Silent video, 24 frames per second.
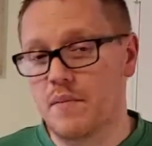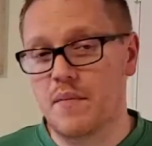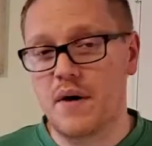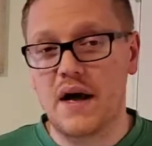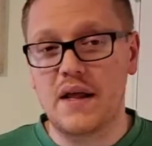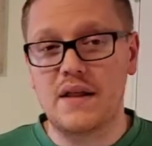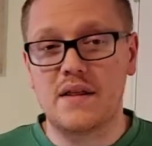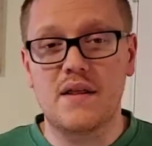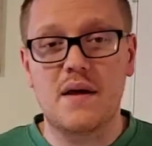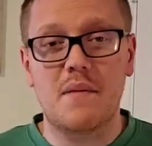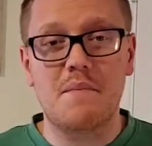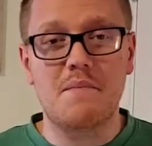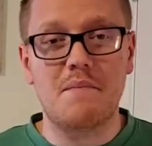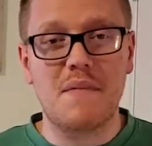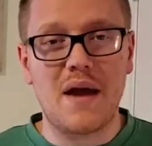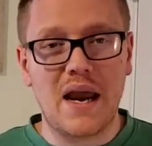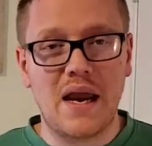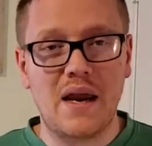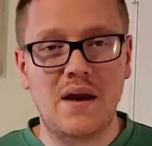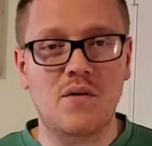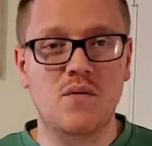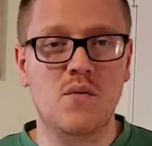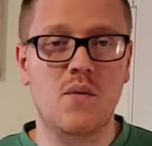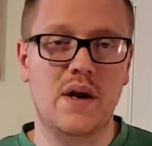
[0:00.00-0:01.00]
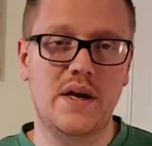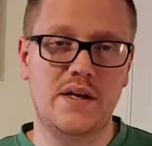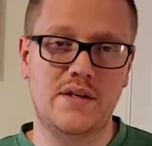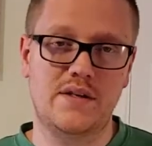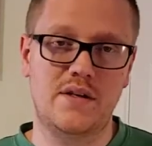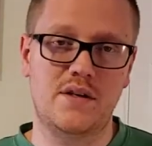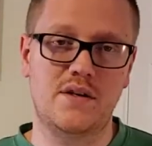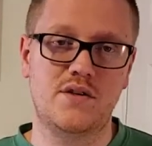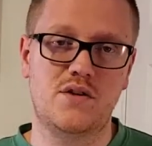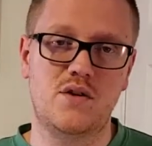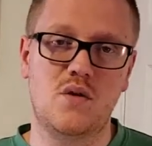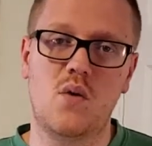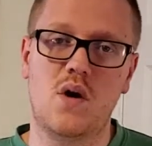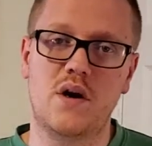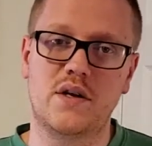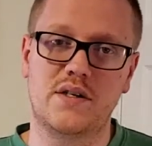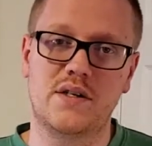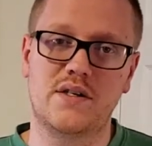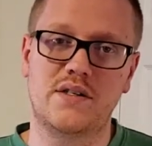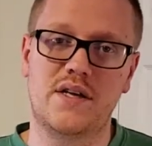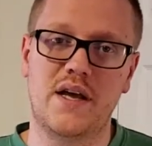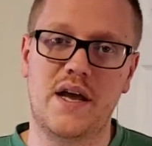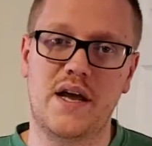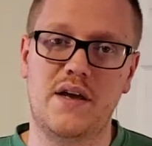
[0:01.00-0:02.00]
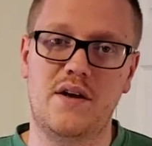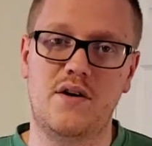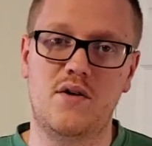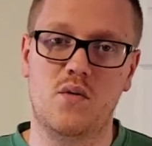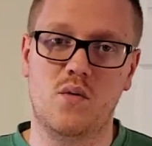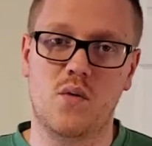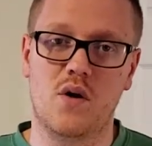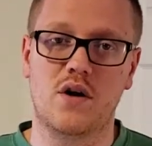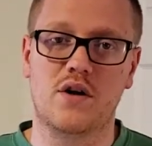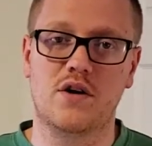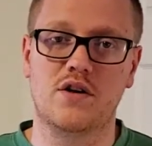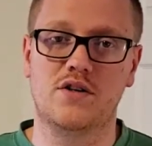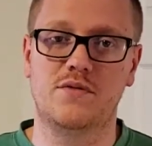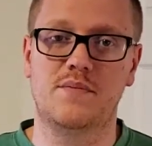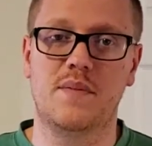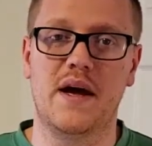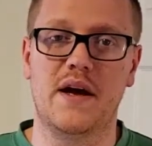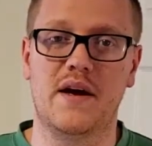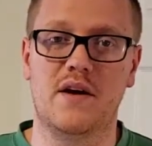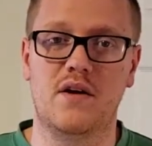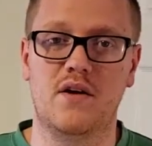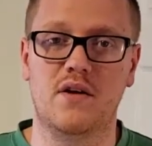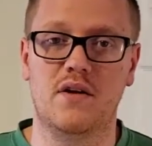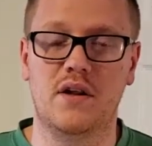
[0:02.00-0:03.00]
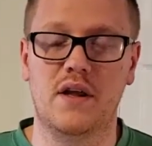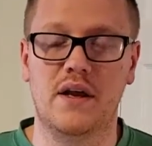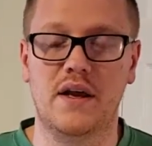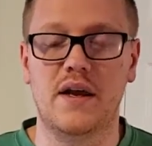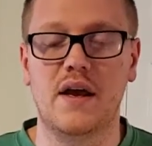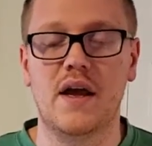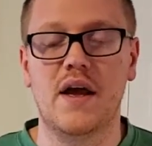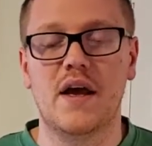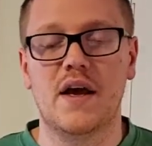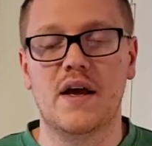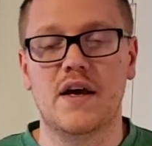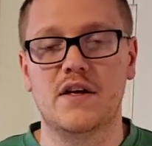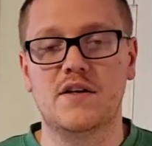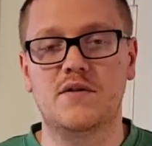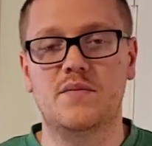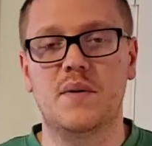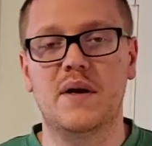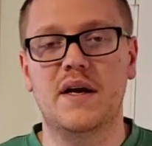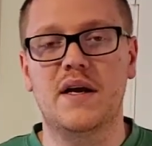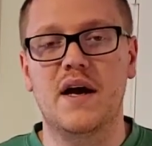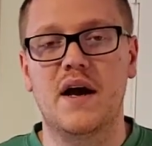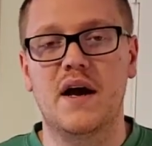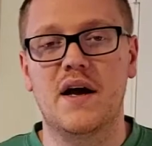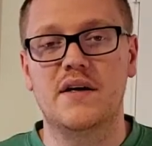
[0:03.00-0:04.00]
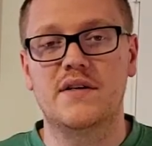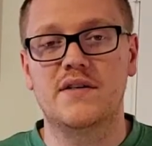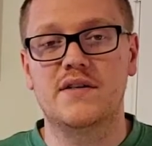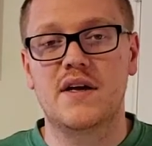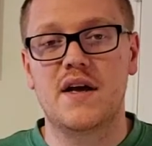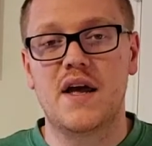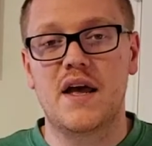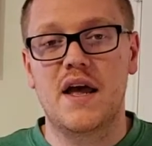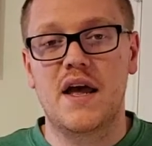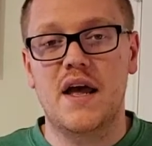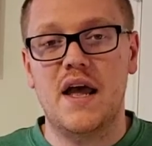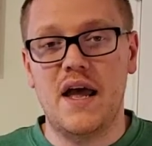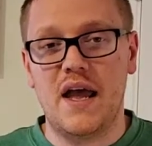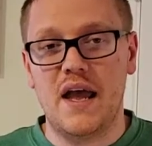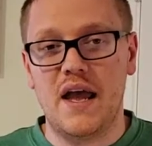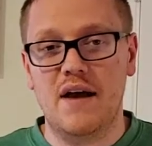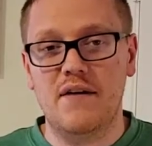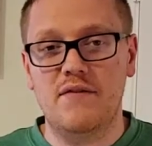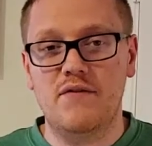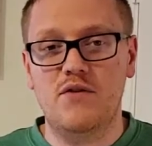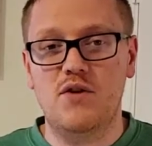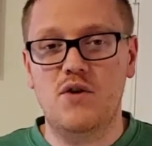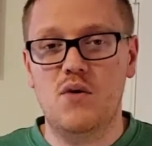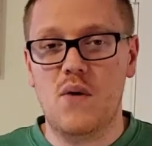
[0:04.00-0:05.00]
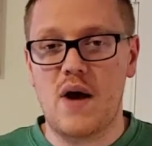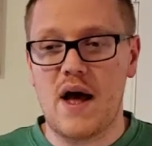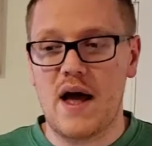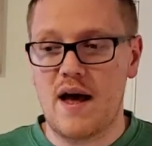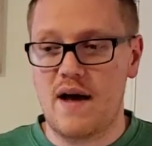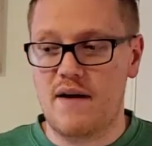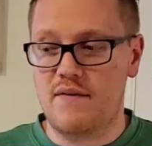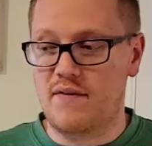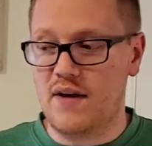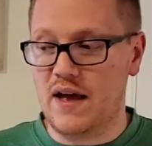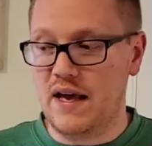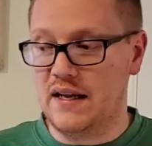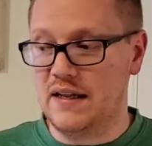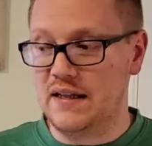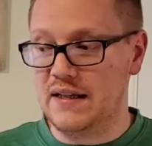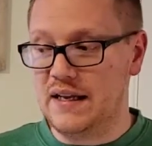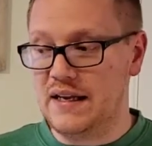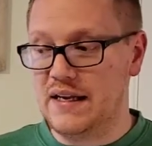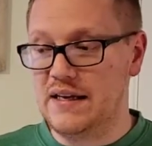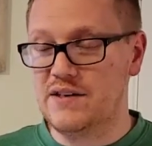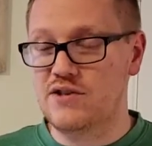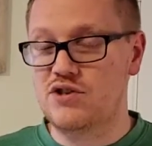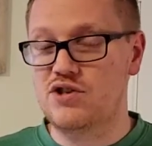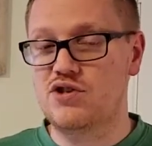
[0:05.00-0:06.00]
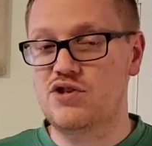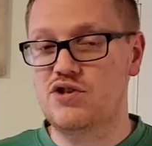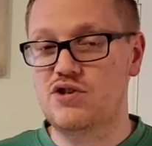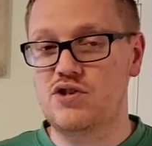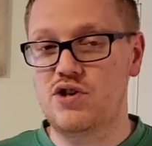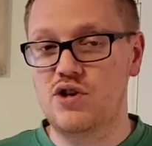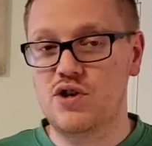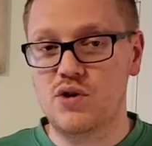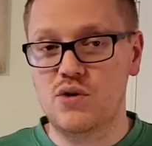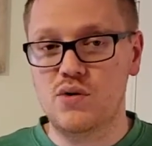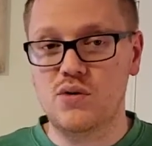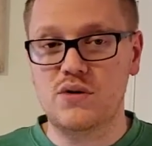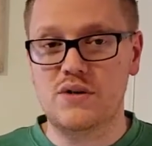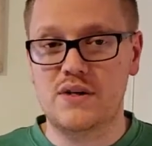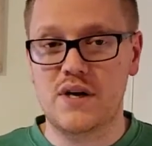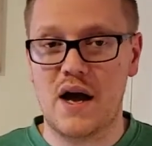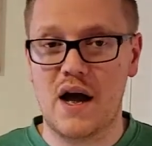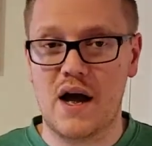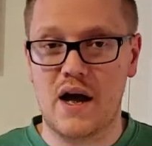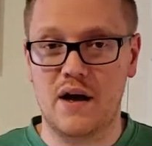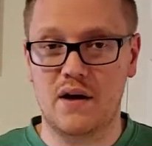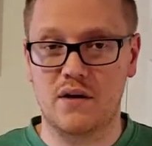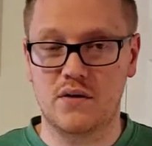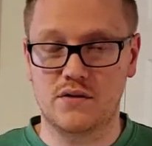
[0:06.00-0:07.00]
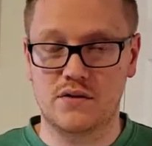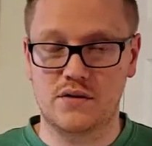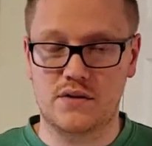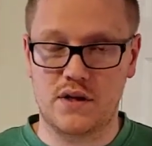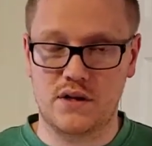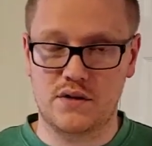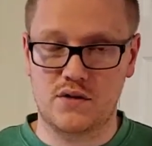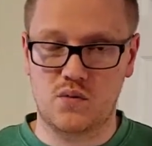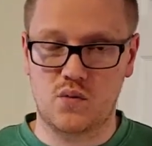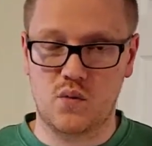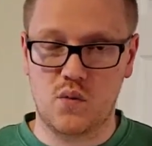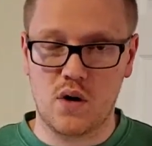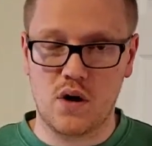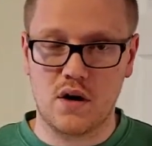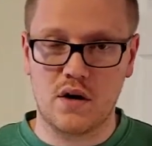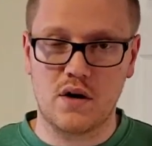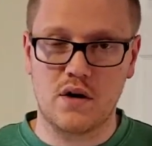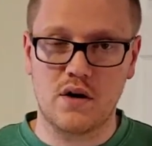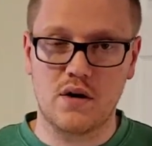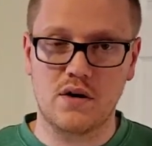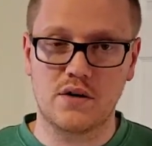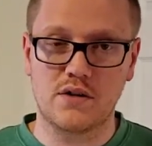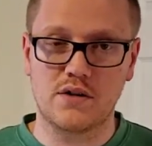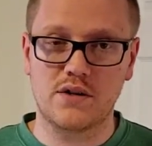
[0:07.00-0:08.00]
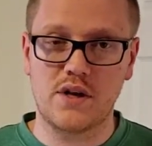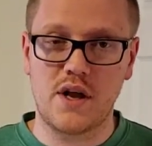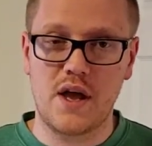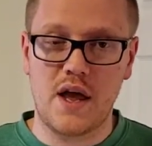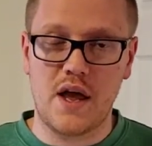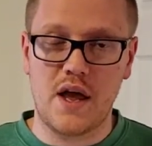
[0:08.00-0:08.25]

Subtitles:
But the main reason to want to take your workers back early is because if you have at least 2 tiles, that's workers